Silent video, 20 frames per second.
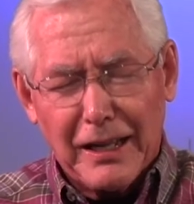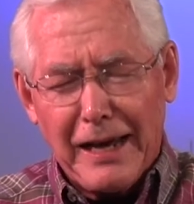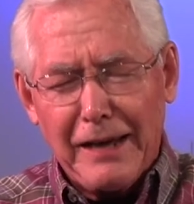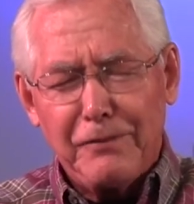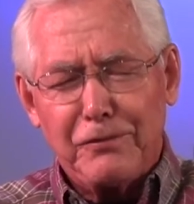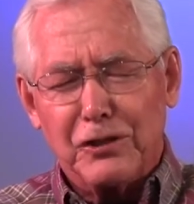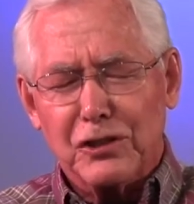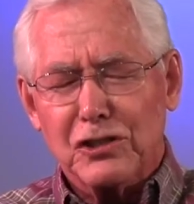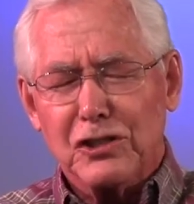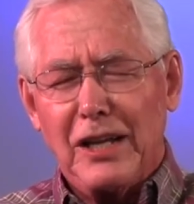
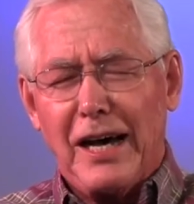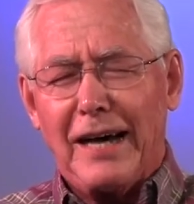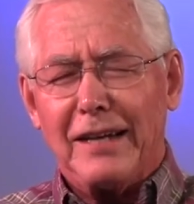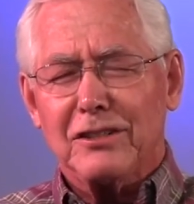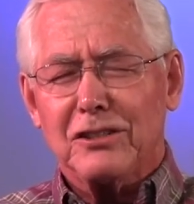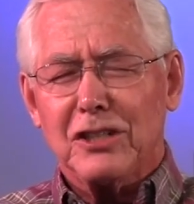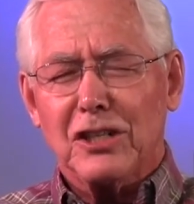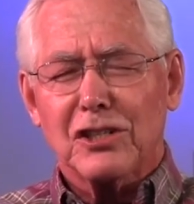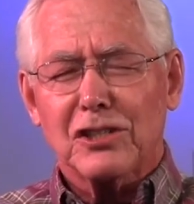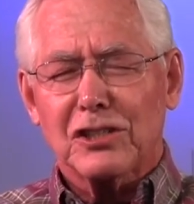life is
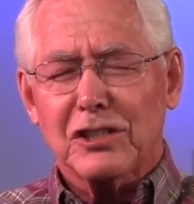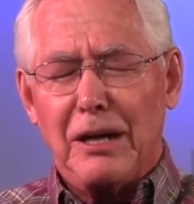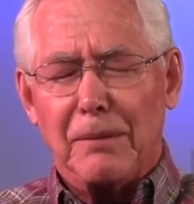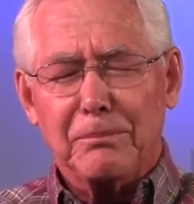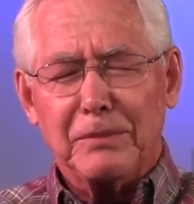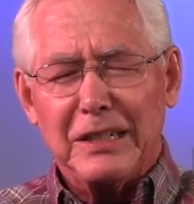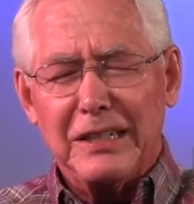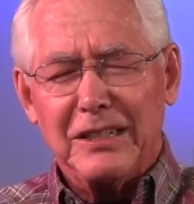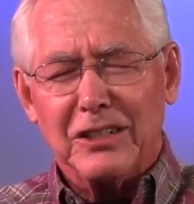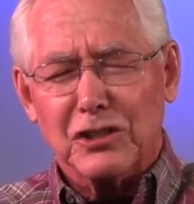not just
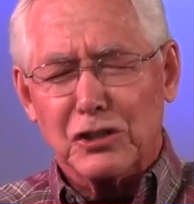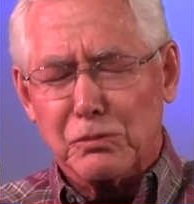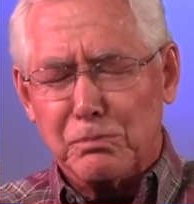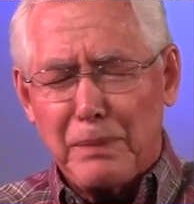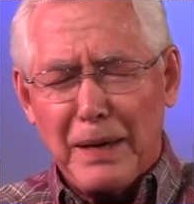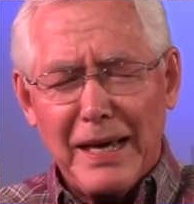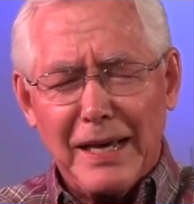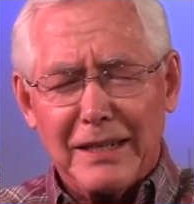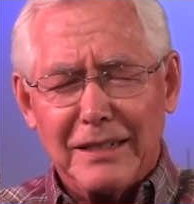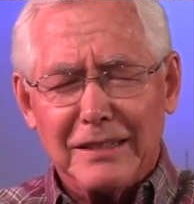something to
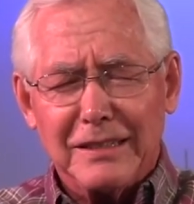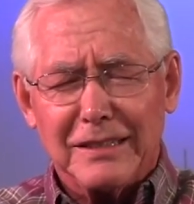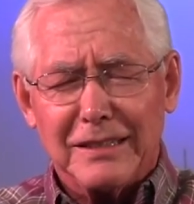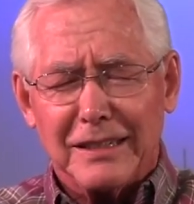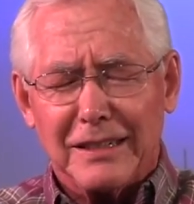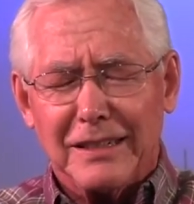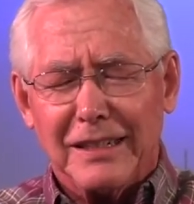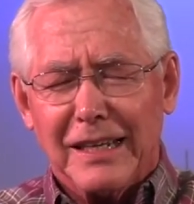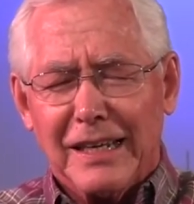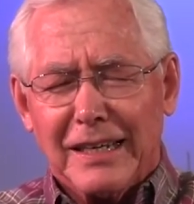spend
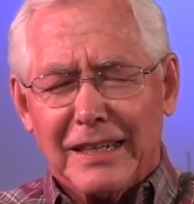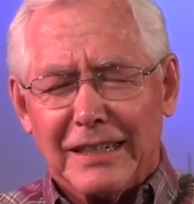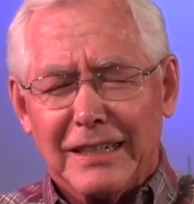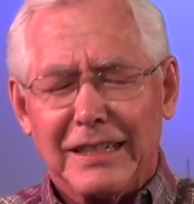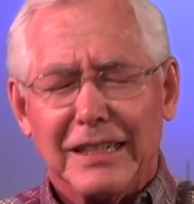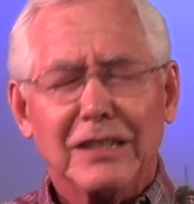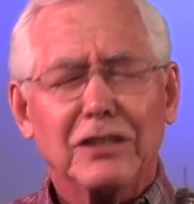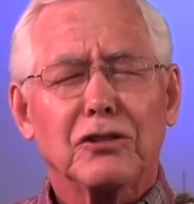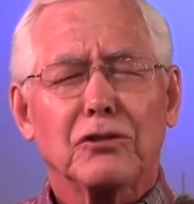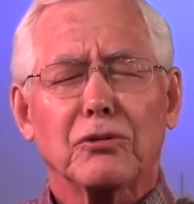and
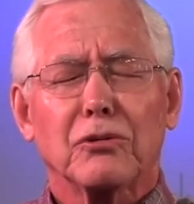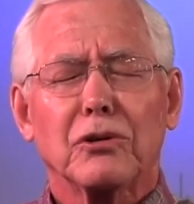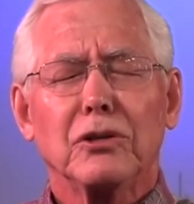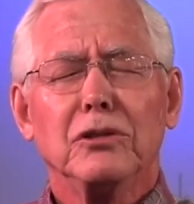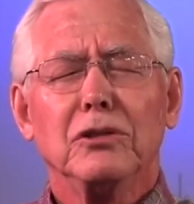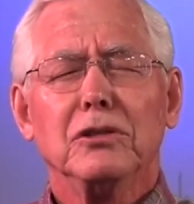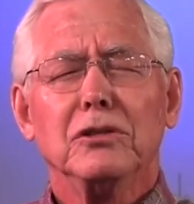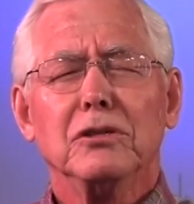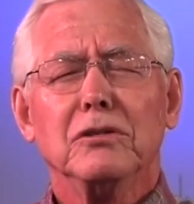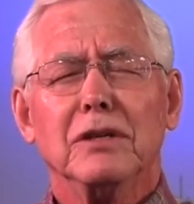get
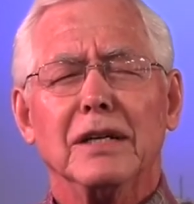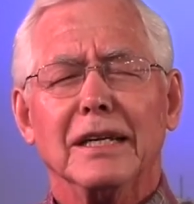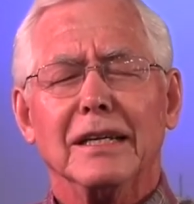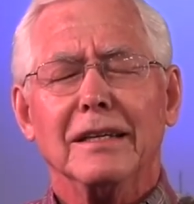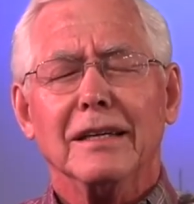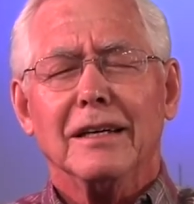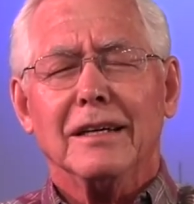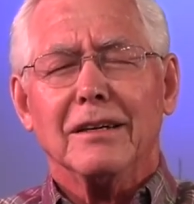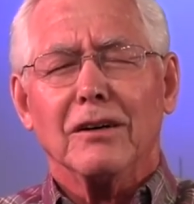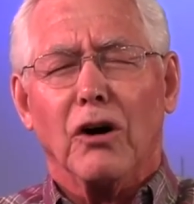through
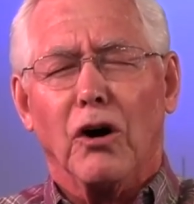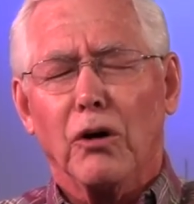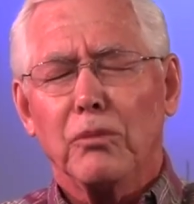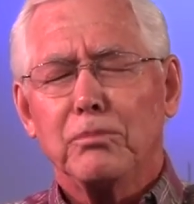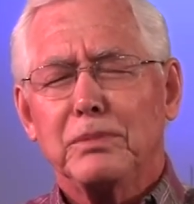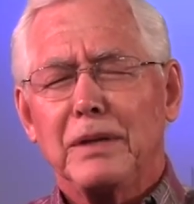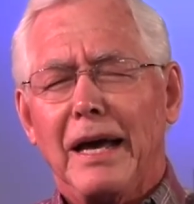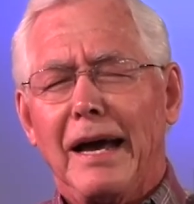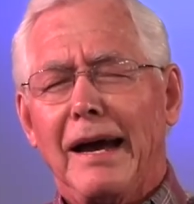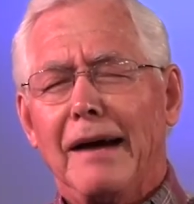and
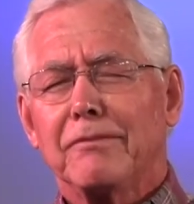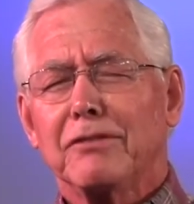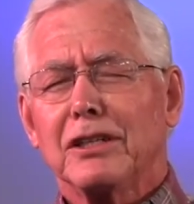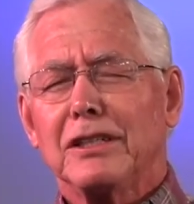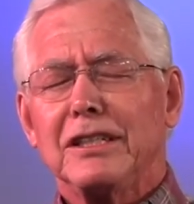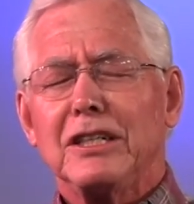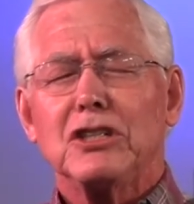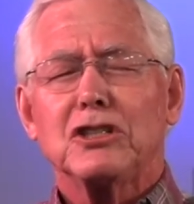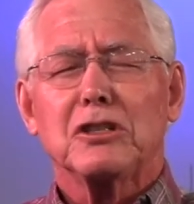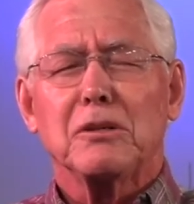hope to have the
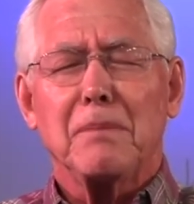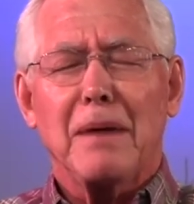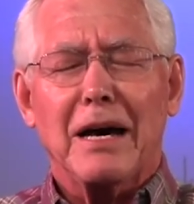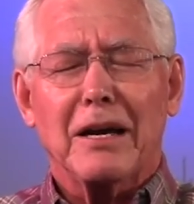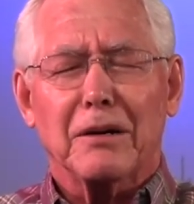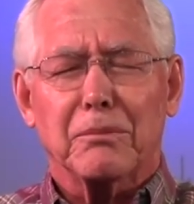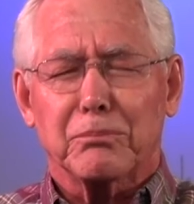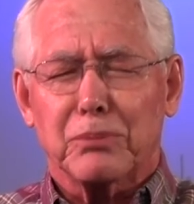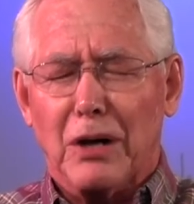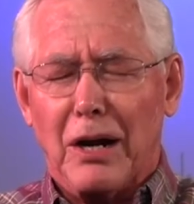least
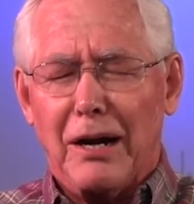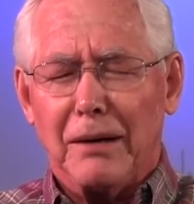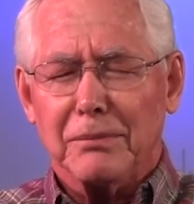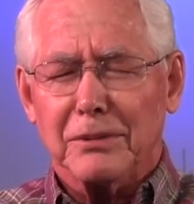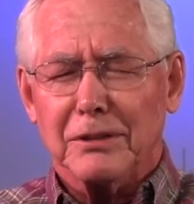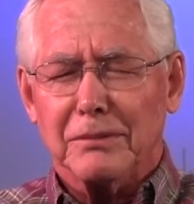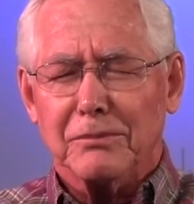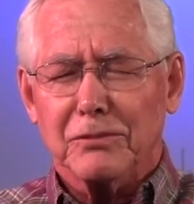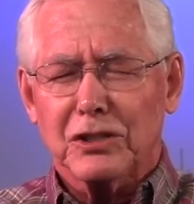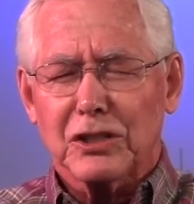amount of
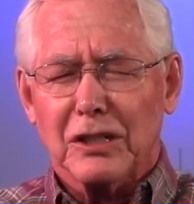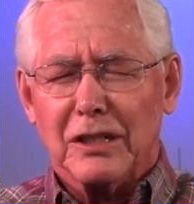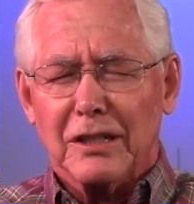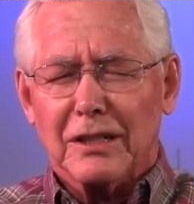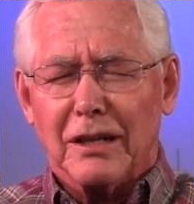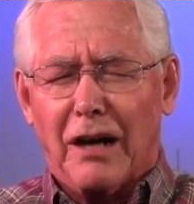problems.